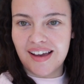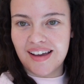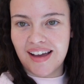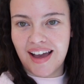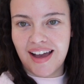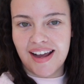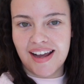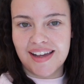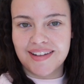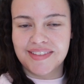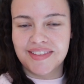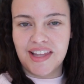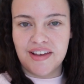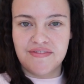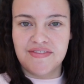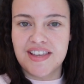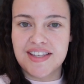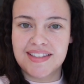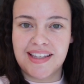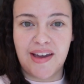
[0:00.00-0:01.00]
I love
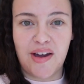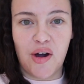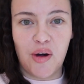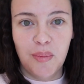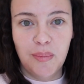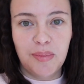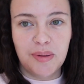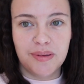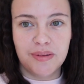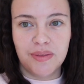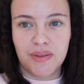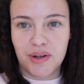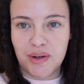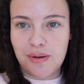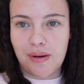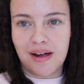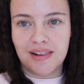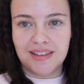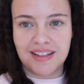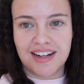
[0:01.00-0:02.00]
this. I hope the
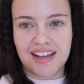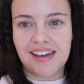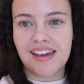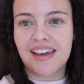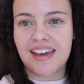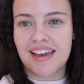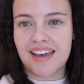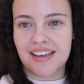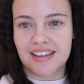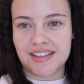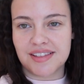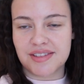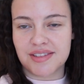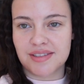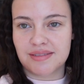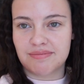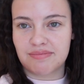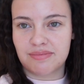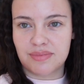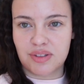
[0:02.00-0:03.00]
quality
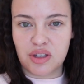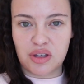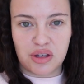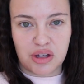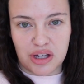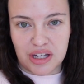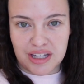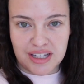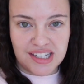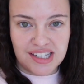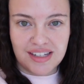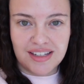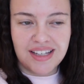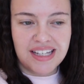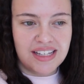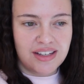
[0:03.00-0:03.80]
is good